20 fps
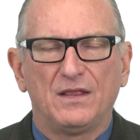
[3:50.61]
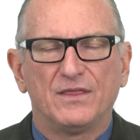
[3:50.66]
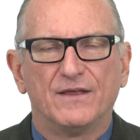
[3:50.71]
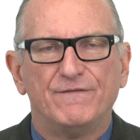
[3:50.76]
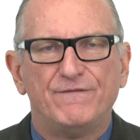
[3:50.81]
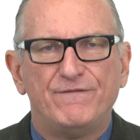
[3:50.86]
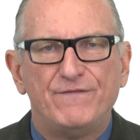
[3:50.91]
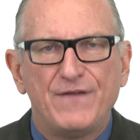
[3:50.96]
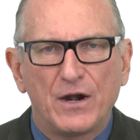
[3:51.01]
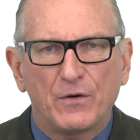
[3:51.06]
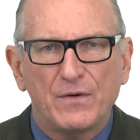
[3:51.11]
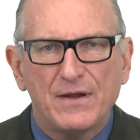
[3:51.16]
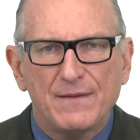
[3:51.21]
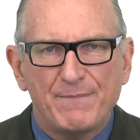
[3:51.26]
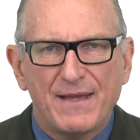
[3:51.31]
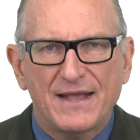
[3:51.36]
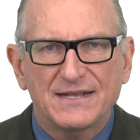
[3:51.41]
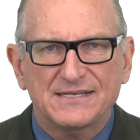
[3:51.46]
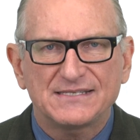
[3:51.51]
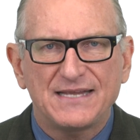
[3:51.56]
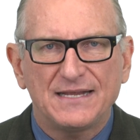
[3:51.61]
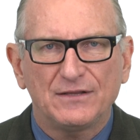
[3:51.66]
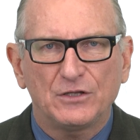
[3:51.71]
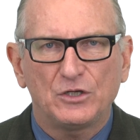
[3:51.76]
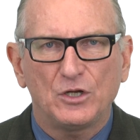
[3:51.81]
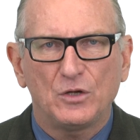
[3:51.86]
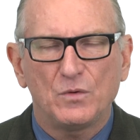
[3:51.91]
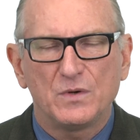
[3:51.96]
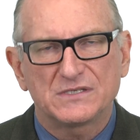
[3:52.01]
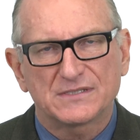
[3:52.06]
The very best thing
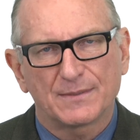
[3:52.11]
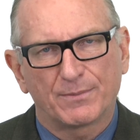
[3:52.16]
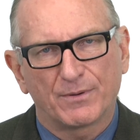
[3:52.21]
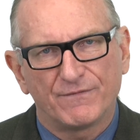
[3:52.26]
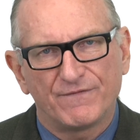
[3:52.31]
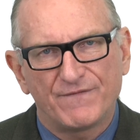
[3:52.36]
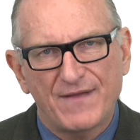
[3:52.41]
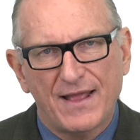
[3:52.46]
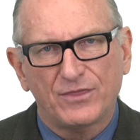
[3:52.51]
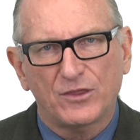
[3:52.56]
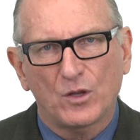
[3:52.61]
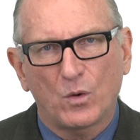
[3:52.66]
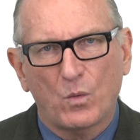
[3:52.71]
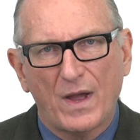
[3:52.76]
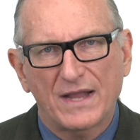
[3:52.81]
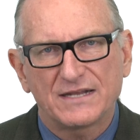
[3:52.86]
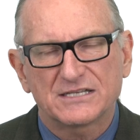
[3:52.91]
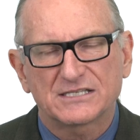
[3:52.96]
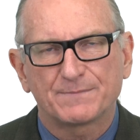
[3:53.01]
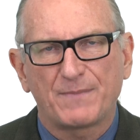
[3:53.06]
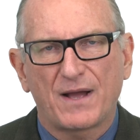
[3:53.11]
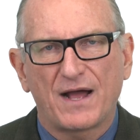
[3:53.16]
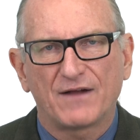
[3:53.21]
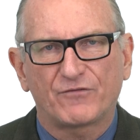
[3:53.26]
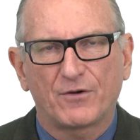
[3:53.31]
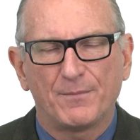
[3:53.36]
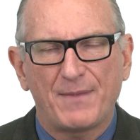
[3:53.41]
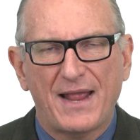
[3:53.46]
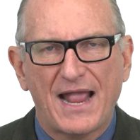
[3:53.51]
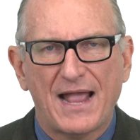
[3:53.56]
to do is to prevent the white
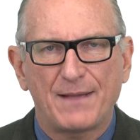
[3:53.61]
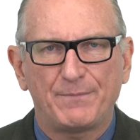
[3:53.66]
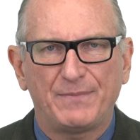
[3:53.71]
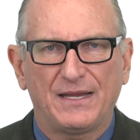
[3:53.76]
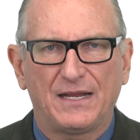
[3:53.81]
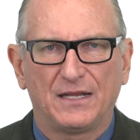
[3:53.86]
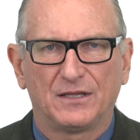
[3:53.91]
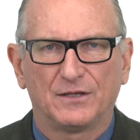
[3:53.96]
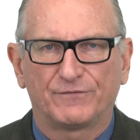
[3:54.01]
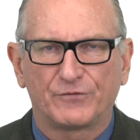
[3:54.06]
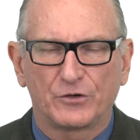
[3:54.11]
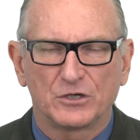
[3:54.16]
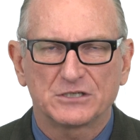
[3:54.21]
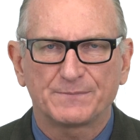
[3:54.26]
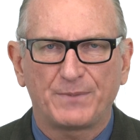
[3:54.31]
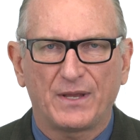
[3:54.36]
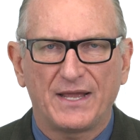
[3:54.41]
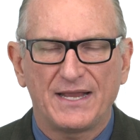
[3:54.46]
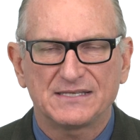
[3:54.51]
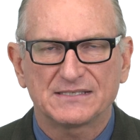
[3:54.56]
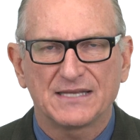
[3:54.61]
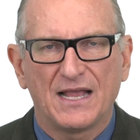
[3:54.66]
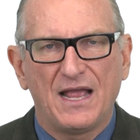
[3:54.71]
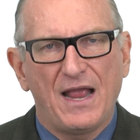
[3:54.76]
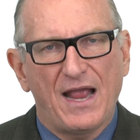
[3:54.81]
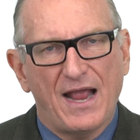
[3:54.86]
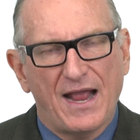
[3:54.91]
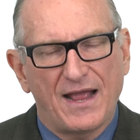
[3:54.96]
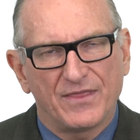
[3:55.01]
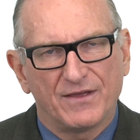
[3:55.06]
spot from happening in the first place,
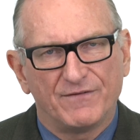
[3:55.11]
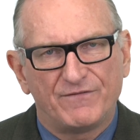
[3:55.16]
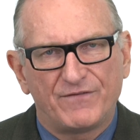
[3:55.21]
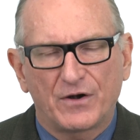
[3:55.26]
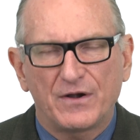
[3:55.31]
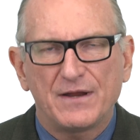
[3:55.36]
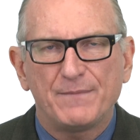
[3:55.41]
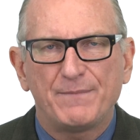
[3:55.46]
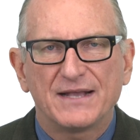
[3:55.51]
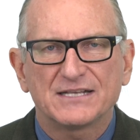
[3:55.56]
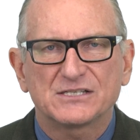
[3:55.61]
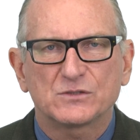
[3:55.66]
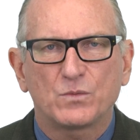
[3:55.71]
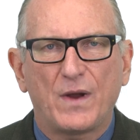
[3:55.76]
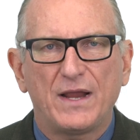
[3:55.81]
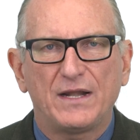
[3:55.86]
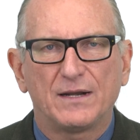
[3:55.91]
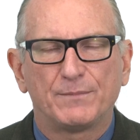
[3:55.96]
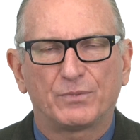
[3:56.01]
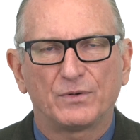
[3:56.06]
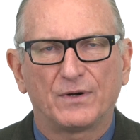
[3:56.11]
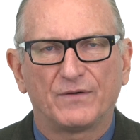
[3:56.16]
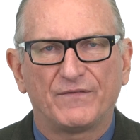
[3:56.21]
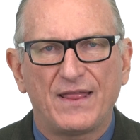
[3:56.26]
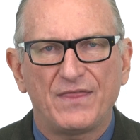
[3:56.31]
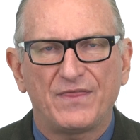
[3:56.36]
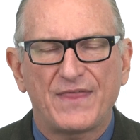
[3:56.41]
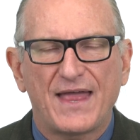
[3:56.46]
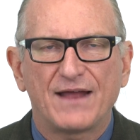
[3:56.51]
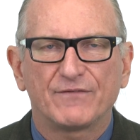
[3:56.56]
and the very best way to
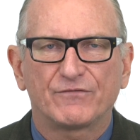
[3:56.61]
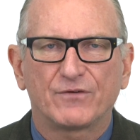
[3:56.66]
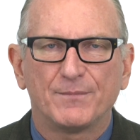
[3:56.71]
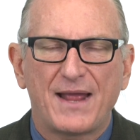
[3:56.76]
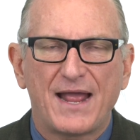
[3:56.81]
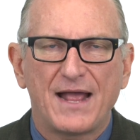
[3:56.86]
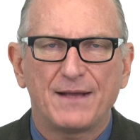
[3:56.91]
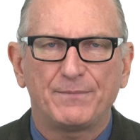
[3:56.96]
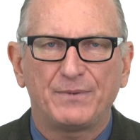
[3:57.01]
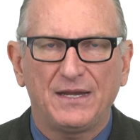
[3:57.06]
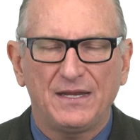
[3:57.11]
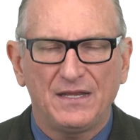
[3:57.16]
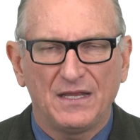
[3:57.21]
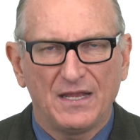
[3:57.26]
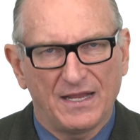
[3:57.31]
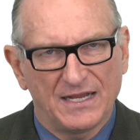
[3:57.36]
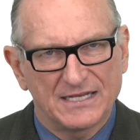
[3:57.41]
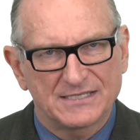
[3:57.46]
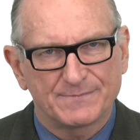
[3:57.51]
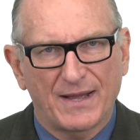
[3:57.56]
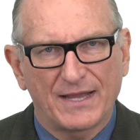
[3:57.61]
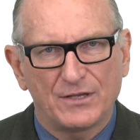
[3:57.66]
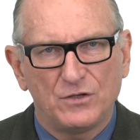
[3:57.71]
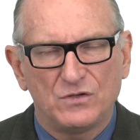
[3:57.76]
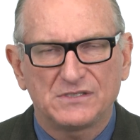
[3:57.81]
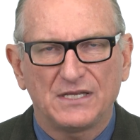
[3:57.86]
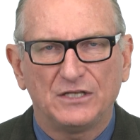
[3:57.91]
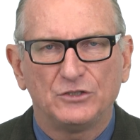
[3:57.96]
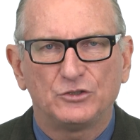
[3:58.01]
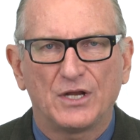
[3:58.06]
prevent that from happening is by
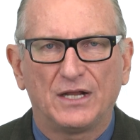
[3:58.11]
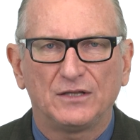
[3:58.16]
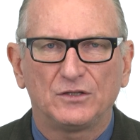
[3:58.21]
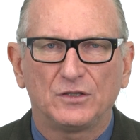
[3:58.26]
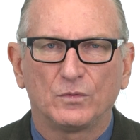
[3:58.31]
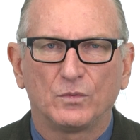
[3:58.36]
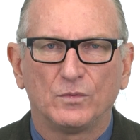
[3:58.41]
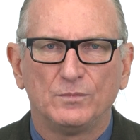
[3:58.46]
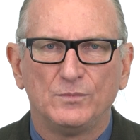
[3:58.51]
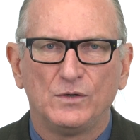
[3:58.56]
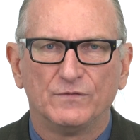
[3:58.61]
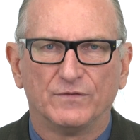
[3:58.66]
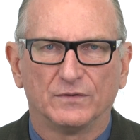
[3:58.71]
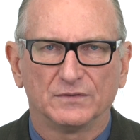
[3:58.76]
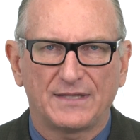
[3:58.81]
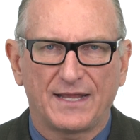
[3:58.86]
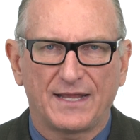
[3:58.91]
using gentle removal